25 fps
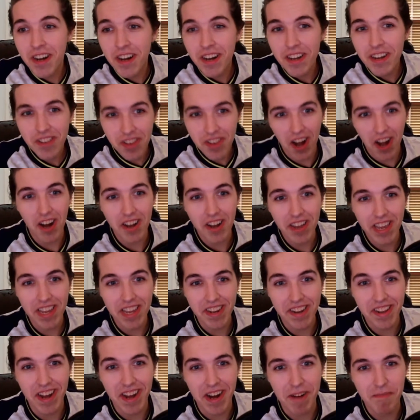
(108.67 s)
Tanguy
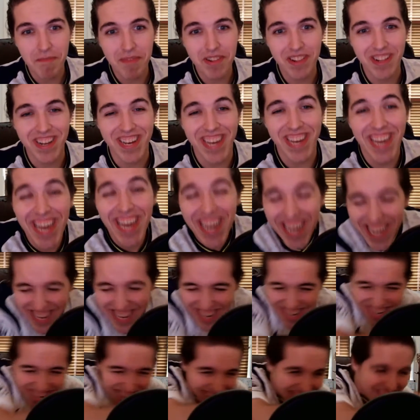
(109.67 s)
Ndombele.
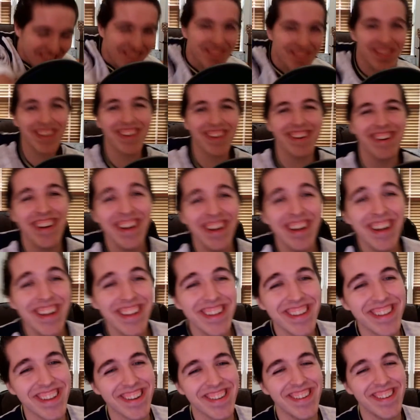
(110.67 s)

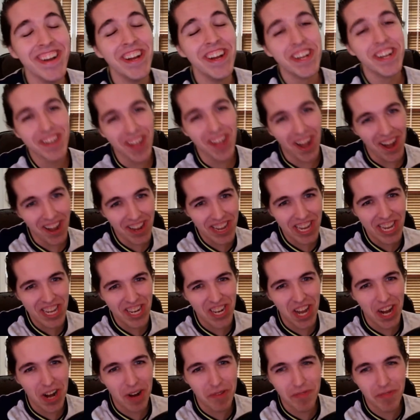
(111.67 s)
Sorry, Tanguy
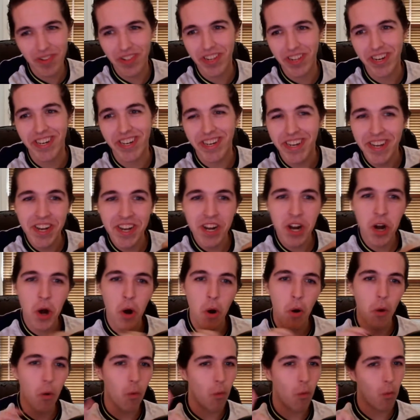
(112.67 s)
Ndombele.
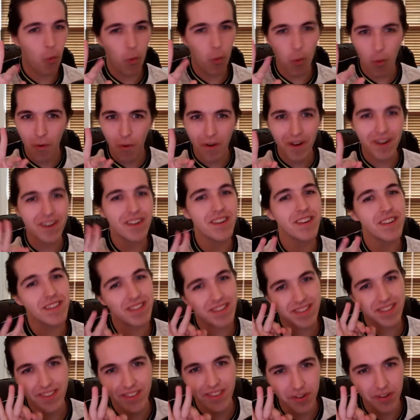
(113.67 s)

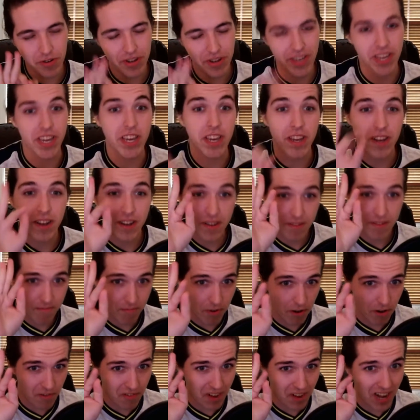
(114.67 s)
Silky.
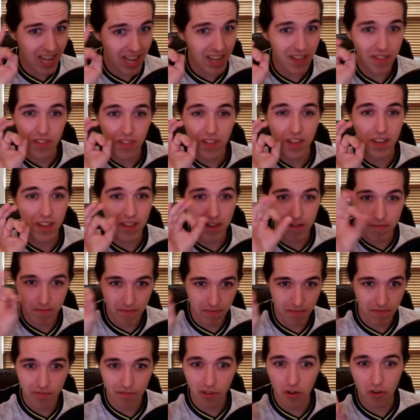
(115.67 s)
Provided the
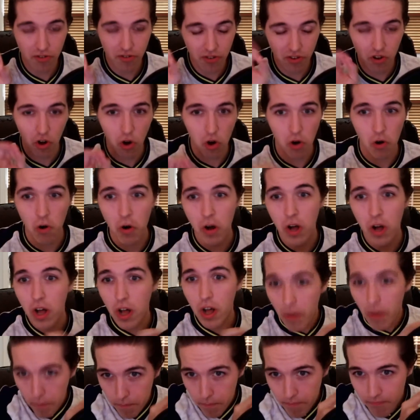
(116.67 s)
first goal.
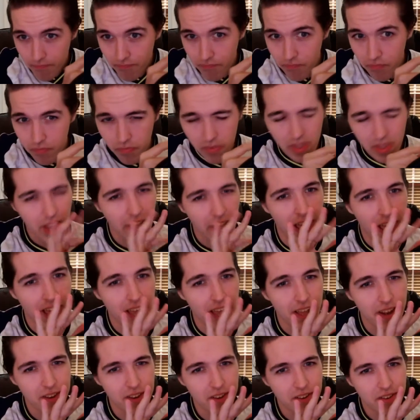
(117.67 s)

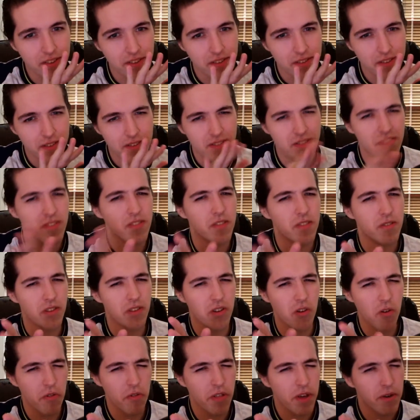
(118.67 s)
And the
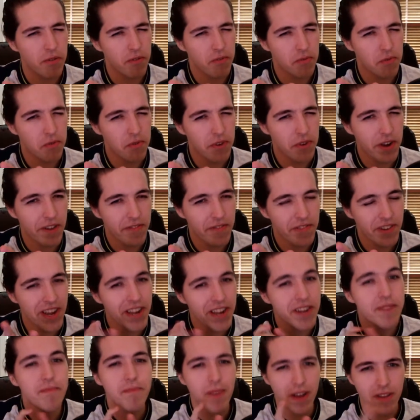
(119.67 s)
goal that was ruled
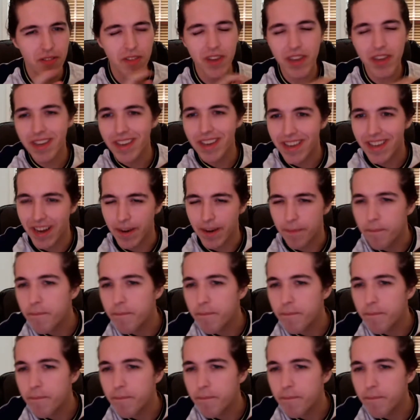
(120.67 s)
offside, I think? Yeah.